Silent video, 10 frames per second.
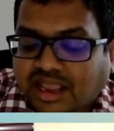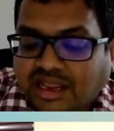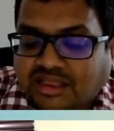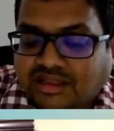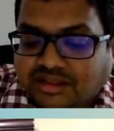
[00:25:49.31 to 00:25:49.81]

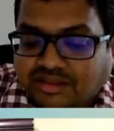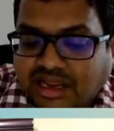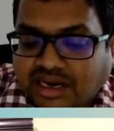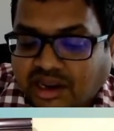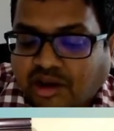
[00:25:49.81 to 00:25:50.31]
And
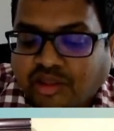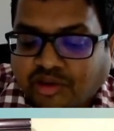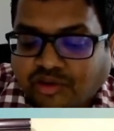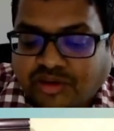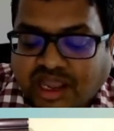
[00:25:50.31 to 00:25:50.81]
that
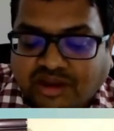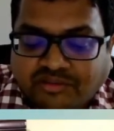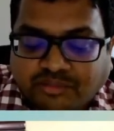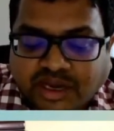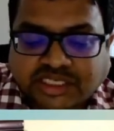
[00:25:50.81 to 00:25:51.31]
allows you to
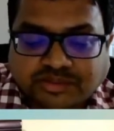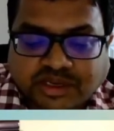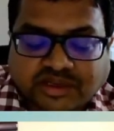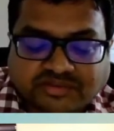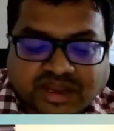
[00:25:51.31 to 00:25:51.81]
have a much
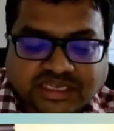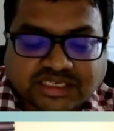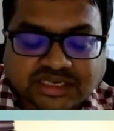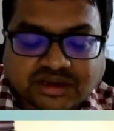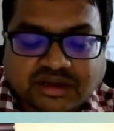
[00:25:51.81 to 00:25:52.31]

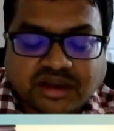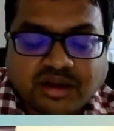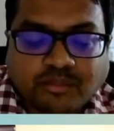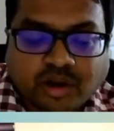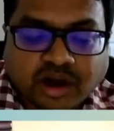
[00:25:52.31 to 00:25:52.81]
faster
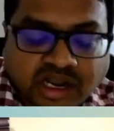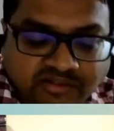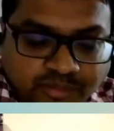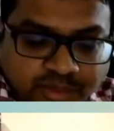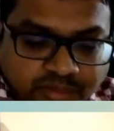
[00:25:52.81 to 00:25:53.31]
model
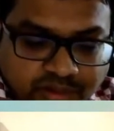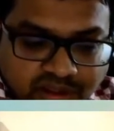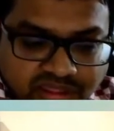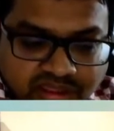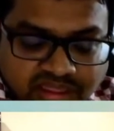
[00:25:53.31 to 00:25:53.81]
development
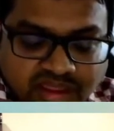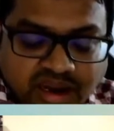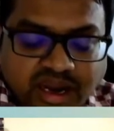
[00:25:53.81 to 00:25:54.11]
process.